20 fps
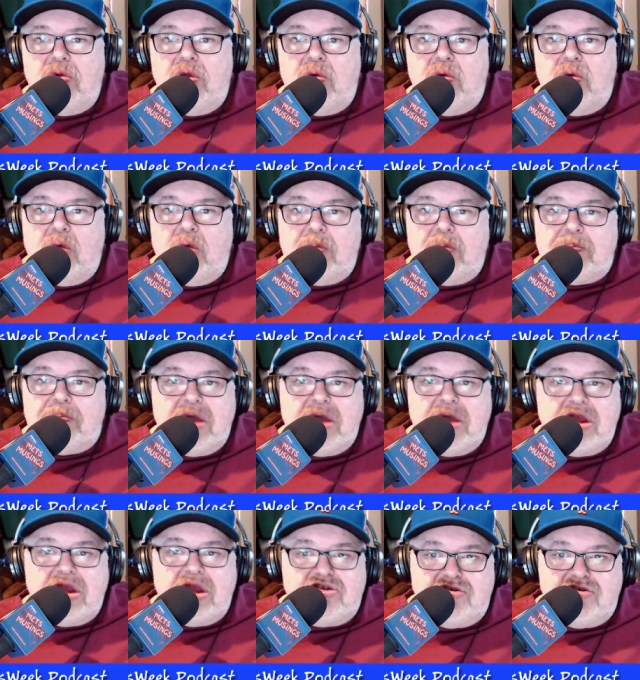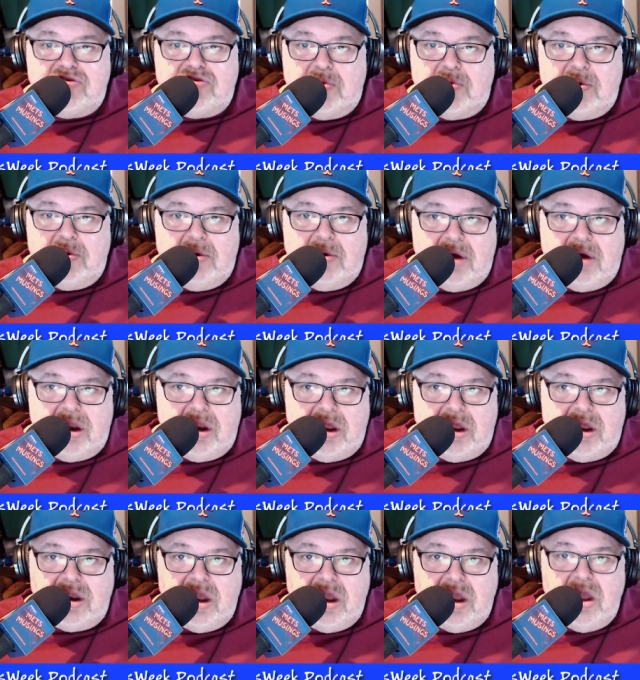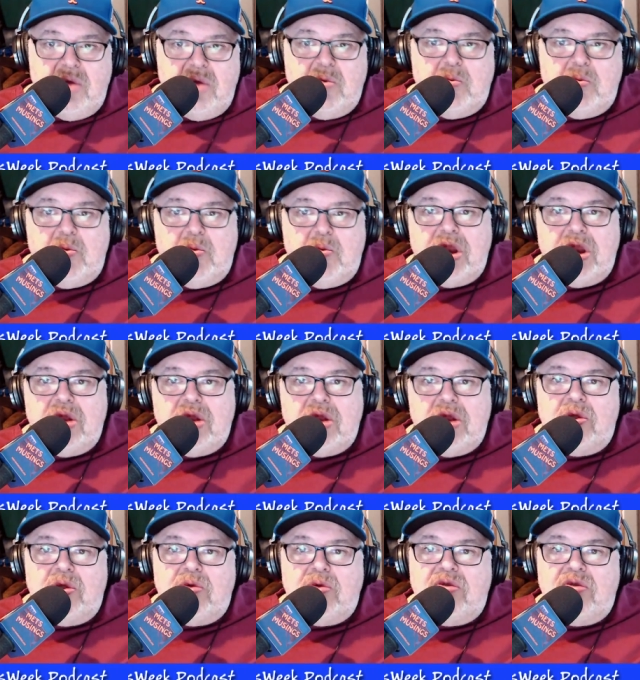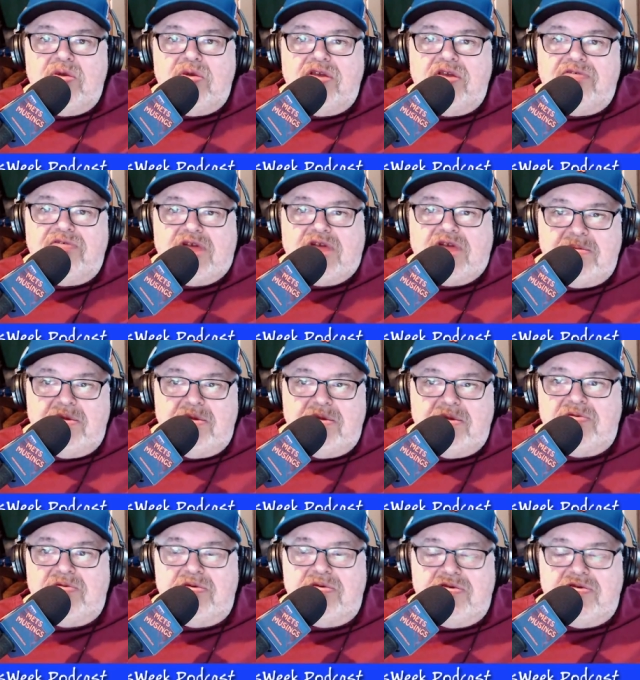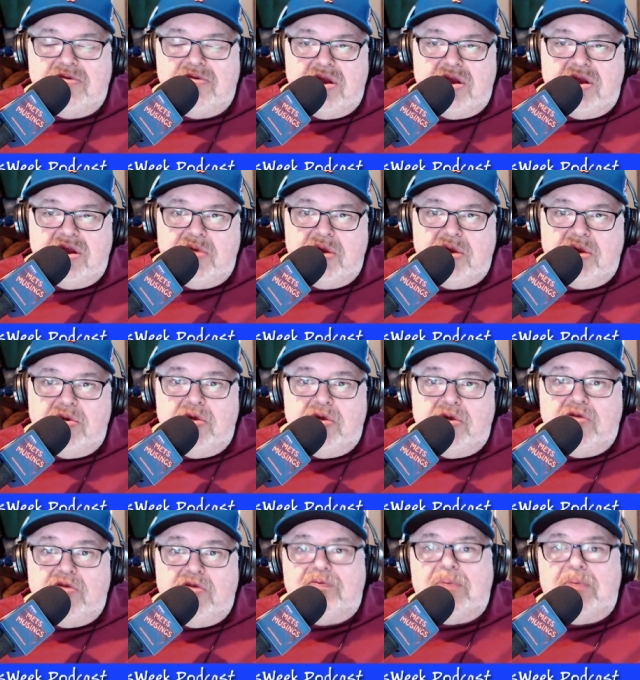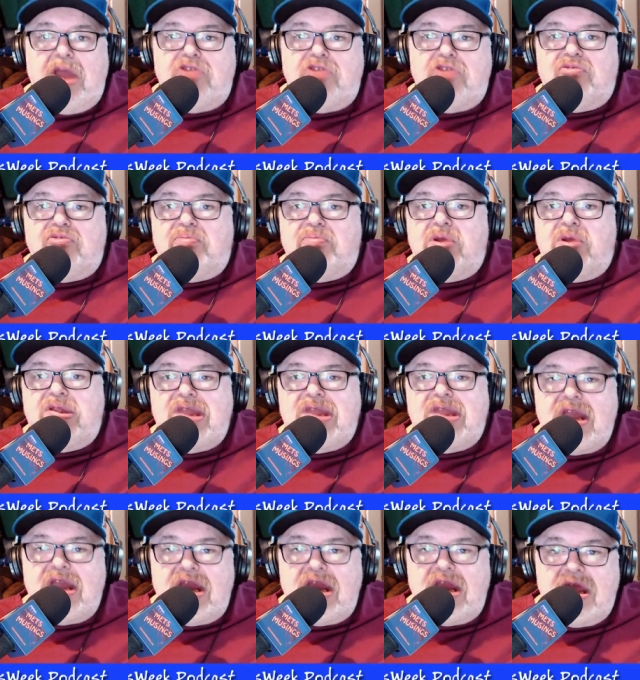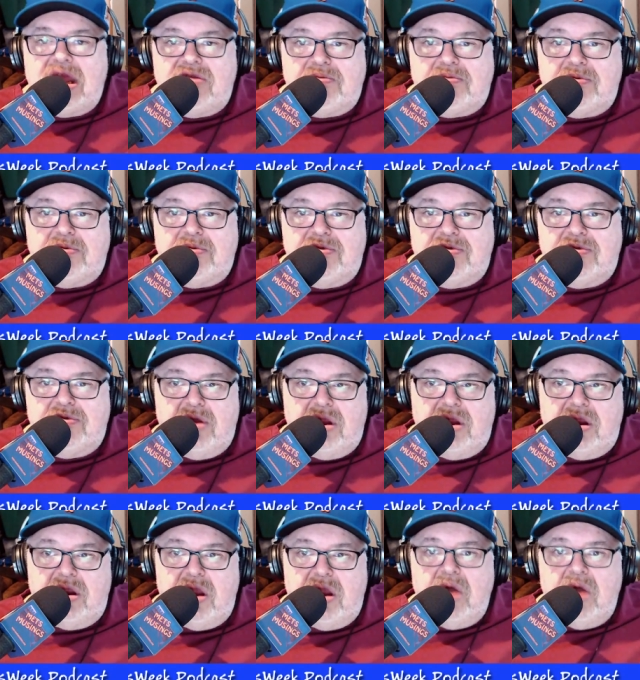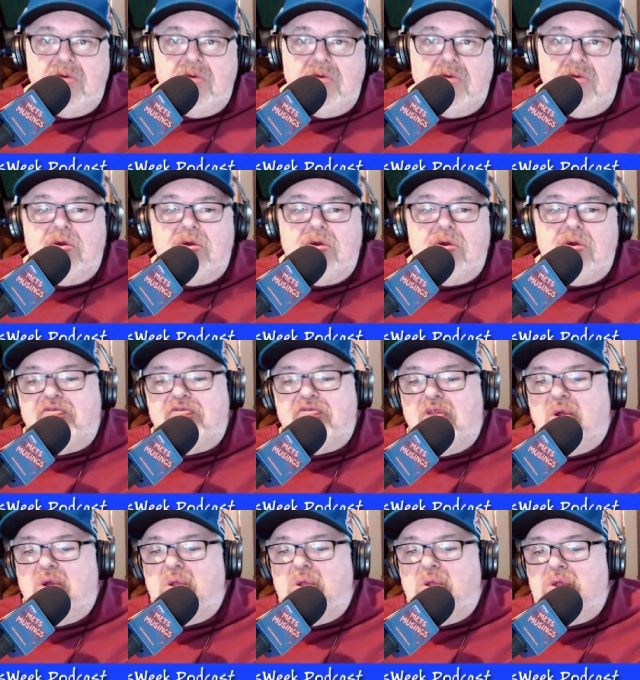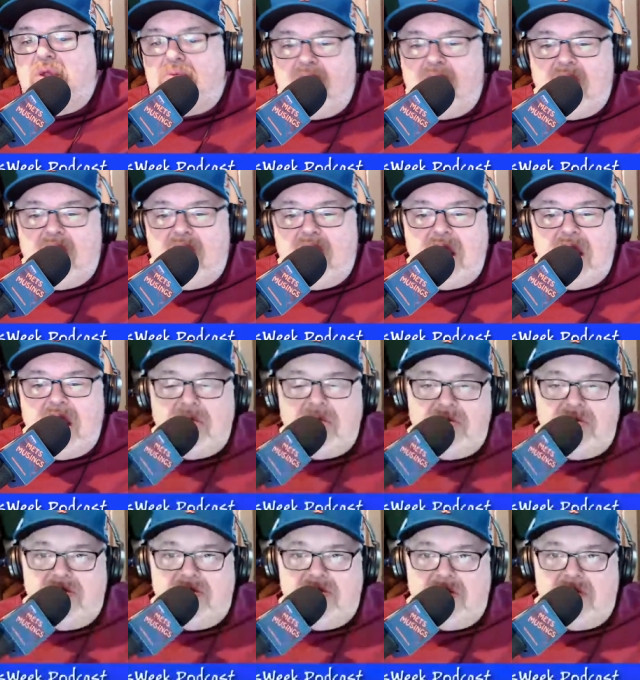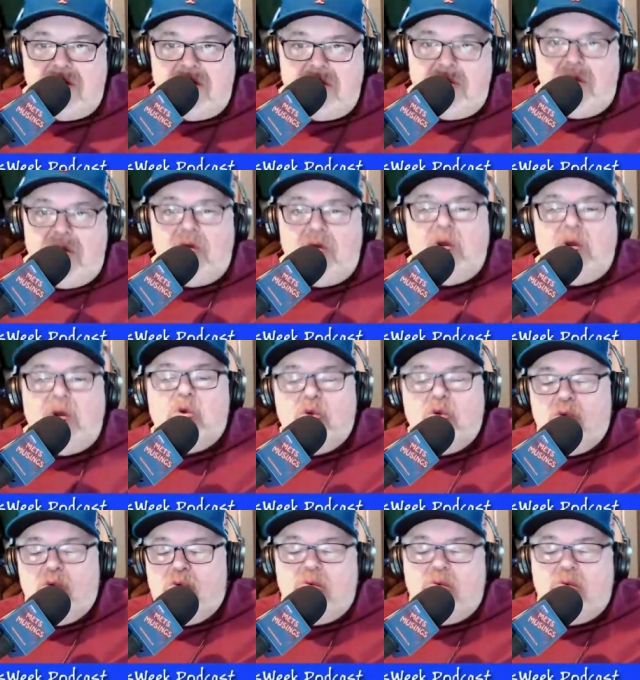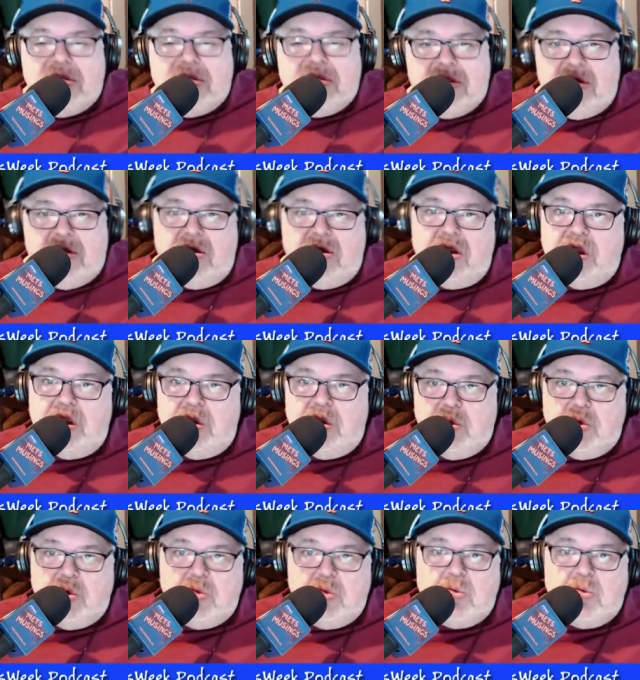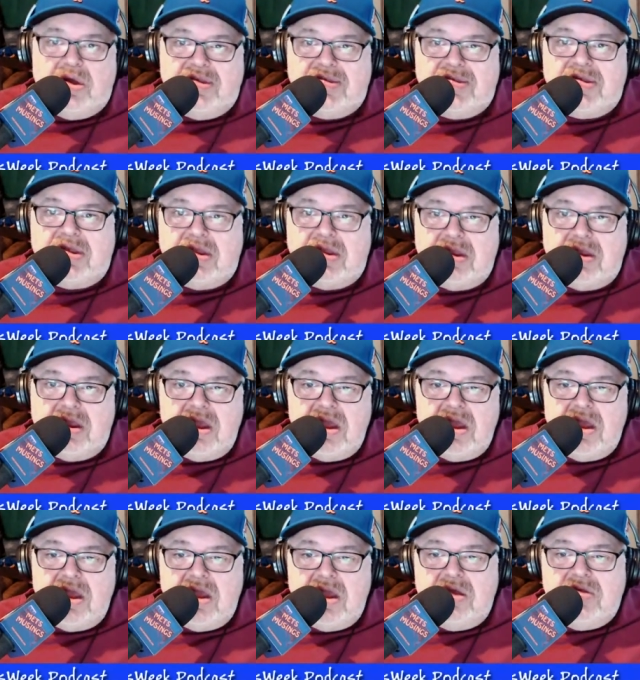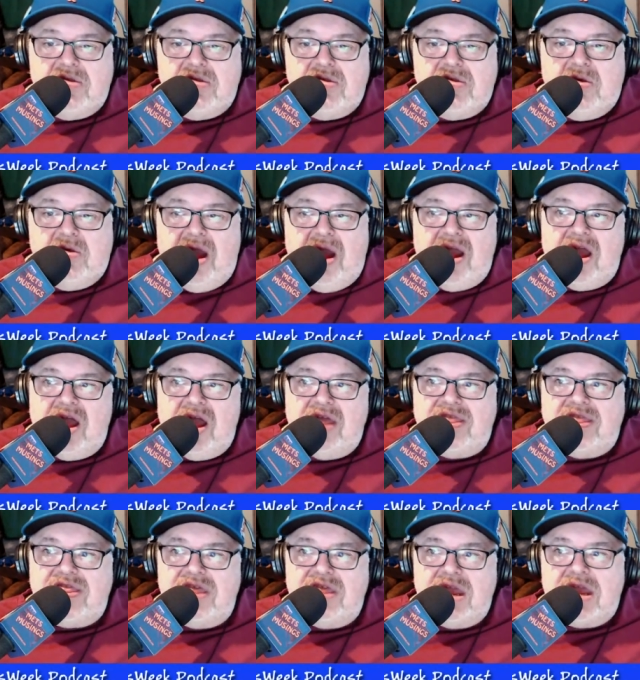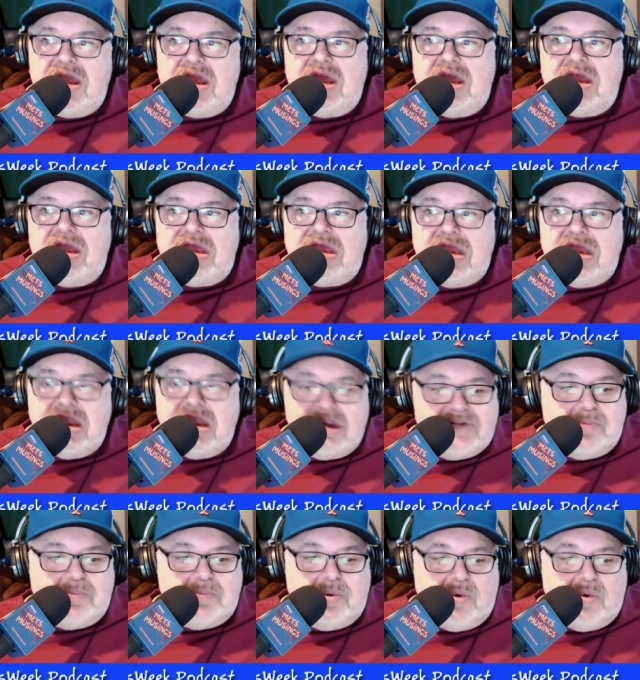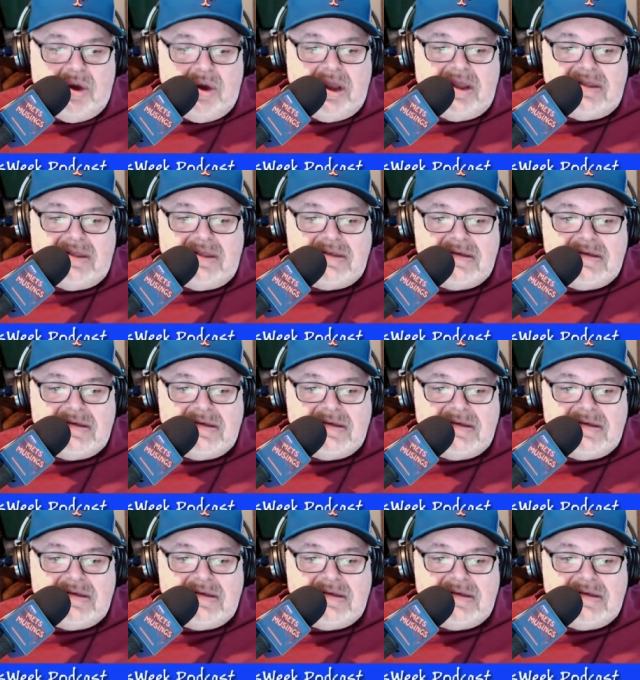what pitchers were on it. We don't know if Clemens was on it. We don't know if Pedro Martinez was on it. We don't know if Nolan Ryan was on it. We don't know who was on it and who wasn't. So I think at this point,